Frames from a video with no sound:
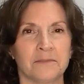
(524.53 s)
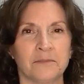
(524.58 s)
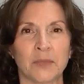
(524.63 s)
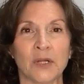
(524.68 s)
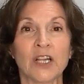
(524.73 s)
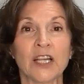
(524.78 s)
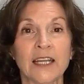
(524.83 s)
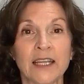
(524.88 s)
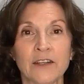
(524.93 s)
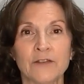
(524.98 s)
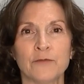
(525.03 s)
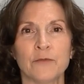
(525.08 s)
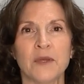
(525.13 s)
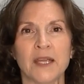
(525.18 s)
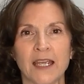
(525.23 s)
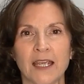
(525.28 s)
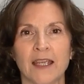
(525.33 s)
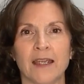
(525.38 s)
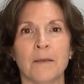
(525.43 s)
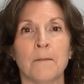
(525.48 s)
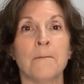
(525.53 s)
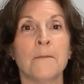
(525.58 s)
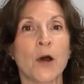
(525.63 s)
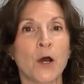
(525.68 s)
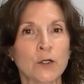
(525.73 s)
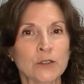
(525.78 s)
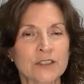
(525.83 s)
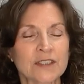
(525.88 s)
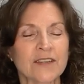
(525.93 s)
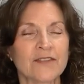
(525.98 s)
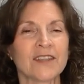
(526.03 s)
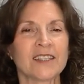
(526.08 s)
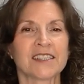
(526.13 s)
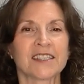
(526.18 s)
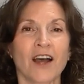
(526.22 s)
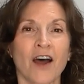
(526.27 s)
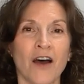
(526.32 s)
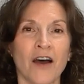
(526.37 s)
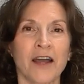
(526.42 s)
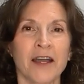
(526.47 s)
believe me, most of the
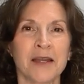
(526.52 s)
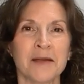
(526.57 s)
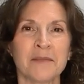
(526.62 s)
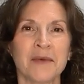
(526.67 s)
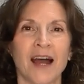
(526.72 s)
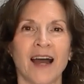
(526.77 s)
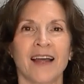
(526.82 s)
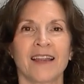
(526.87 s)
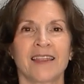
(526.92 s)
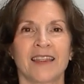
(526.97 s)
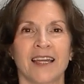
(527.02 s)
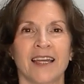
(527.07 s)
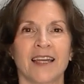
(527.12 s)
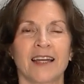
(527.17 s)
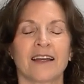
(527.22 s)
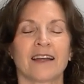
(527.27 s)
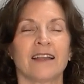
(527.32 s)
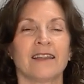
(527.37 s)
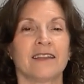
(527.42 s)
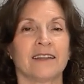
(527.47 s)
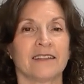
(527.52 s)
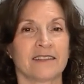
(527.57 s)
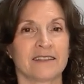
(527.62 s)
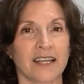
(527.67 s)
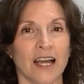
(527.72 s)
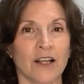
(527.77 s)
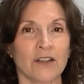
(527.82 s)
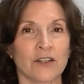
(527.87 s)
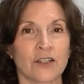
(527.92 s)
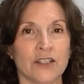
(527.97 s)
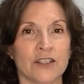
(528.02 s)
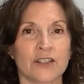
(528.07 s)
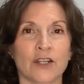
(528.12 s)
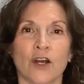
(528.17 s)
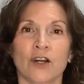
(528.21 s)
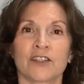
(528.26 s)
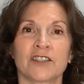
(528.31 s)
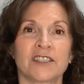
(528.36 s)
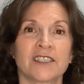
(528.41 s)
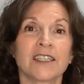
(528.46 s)
time I think the sellers
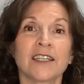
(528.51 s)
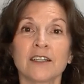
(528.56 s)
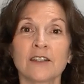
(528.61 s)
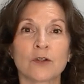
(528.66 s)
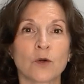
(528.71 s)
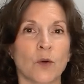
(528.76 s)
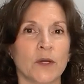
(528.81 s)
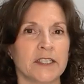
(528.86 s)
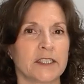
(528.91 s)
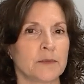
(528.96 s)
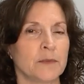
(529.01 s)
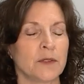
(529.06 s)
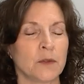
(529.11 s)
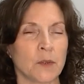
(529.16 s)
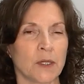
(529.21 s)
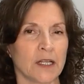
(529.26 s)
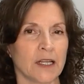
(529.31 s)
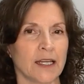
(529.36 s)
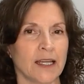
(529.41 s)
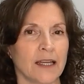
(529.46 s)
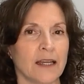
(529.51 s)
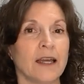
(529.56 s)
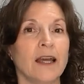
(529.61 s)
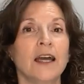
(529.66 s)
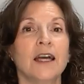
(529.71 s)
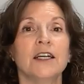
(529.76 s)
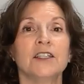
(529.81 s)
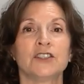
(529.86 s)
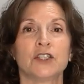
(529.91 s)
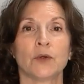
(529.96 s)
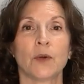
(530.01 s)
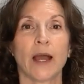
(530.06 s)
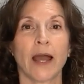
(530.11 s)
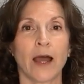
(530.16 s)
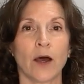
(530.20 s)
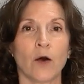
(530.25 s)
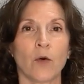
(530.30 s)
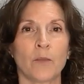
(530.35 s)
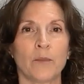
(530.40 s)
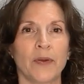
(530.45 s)
are still going to be willing to
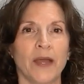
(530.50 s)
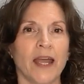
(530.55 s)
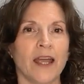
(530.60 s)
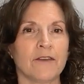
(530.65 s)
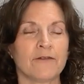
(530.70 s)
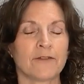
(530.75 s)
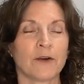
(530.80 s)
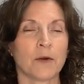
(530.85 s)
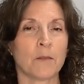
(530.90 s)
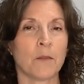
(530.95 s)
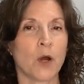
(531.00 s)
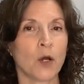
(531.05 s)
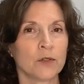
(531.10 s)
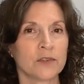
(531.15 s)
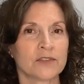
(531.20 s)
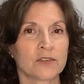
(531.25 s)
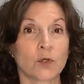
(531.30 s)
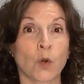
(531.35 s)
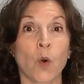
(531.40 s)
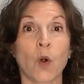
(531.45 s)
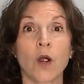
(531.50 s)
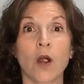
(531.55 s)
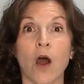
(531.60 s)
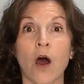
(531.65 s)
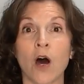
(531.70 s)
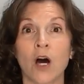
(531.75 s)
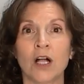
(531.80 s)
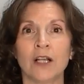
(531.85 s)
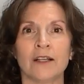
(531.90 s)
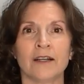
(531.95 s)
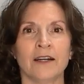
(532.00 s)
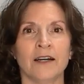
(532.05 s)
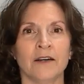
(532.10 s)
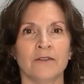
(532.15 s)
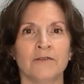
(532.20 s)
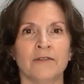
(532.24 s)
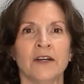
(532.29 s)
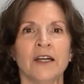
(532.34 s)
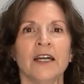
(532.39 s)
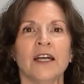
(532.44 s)
help pay for most or all
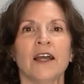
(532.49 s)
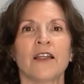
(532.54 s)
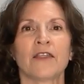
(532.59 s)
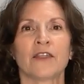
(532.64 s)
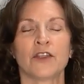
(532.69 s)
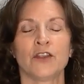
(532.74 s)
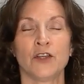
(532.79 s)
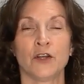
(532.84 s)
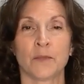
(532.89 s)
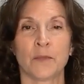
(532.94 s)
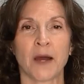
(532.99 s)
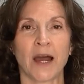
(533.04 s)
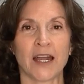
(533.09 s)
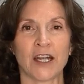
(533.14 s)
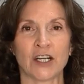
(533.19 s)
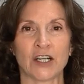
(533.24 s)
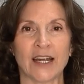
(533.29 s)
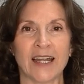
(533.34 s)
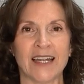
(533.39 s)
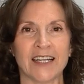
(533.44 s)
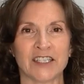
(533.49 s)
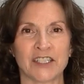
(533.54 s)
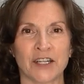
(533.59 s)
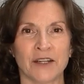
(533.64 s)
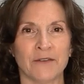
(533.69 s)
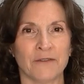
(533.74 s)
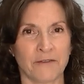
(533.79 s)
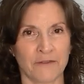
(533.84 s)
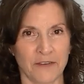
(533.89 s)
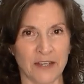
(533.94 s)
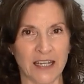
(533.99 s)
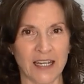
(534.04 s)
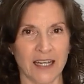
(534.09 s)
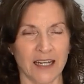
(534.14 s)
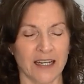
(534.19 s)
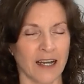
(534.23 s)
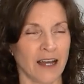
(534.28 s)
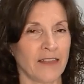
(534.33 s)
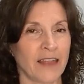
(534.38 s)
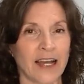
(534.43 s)
of your buyer agent
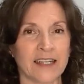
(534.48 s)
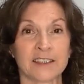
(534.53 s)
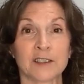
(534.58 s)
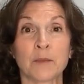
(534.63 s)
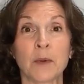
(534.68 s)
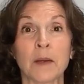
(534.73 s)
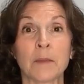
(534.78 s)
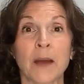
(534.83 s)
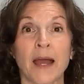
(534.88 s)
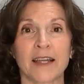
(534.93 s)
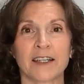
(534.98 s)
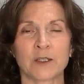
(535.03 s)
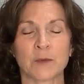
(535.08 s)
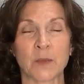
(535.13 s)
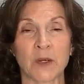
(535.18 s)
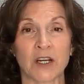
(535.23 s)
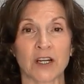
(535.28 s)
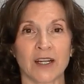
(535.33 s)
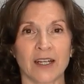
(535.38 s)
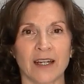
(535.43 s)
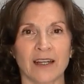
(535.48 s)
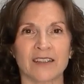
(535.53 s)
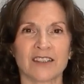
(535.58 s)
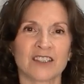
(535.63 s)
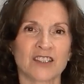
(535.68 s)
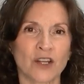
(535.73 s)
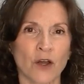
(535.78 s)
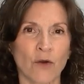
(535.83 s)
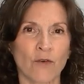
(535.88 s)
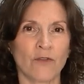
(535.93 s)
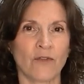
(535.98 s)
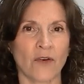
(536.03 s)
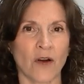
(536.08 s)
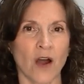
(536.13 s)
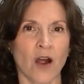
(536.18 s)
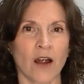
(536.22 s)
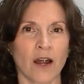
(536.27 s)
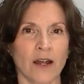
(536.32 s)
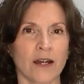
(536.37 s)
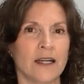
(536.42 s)
fee. That's been my experience so
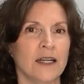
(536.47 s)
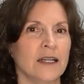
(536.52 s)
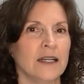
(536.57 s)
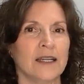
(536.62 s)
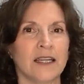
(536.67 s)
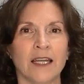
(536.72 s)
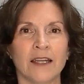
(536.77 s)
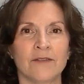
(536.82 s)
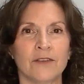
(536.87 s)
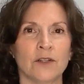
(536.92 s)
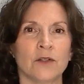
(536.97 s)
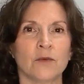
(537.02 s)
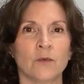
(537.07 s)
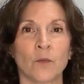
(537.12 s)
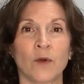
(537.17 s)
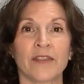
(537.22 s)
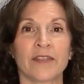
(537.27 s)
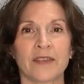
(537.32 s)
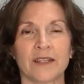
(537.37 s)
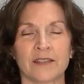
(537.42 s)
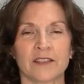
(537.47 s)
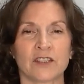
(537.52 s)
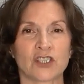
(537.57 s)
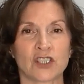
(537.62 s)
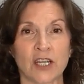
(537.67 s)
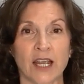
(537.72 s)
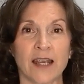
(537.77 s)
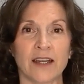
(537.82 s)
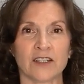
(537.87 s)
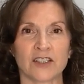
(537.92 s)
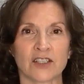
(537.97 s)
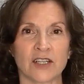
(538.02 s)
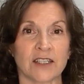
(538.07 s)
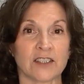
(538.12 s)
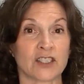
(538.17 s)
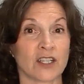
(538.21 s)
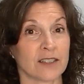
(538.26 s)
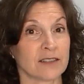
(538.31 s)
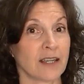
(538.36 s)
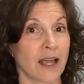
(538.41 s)
far, even with this change
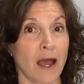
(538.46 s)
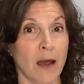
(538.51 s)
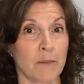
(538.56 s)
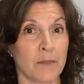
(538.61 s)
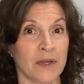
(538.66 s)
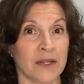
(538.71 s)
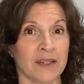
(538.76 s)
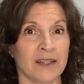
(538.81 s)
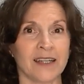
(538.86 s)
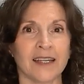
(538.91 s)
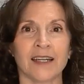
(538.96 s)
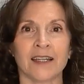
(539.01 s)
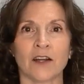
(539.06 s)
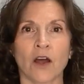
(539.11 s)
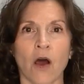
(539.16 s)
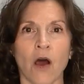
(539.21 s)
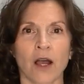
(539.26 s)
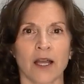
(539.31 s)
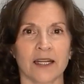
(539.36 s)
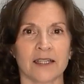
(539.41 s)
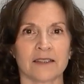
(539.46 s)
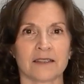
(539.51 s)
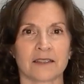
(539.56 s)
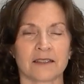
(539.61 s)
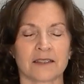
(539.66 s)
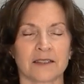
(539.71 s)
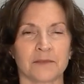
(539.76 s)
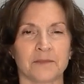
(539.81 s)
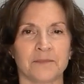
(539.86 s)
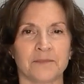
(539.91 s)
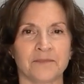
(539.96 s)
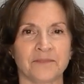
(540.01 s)
that just happened in August.